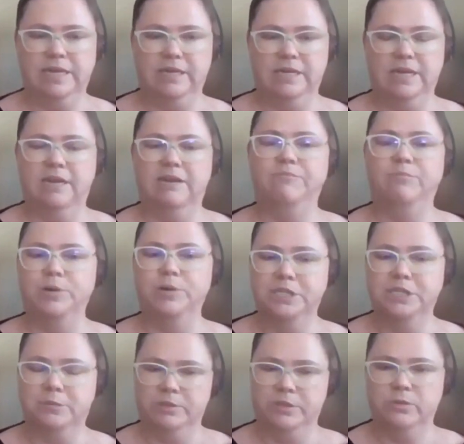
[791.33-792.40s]
and kind of
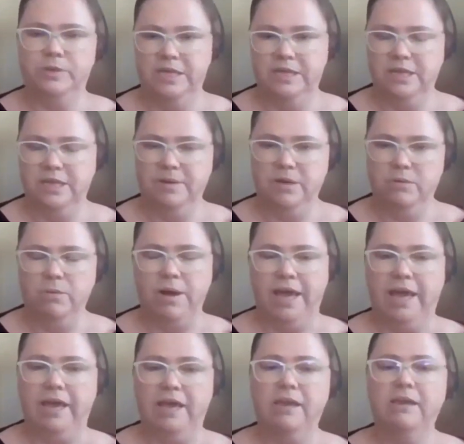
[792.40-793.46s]
bridge between them in a
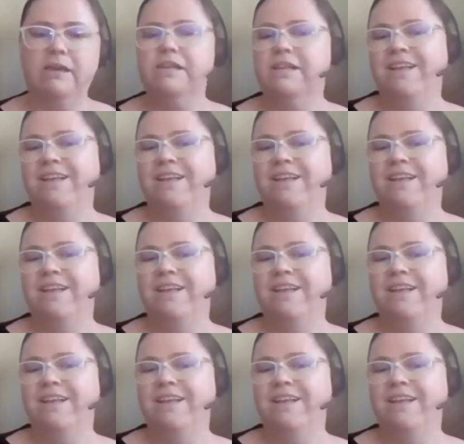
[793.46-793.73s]
way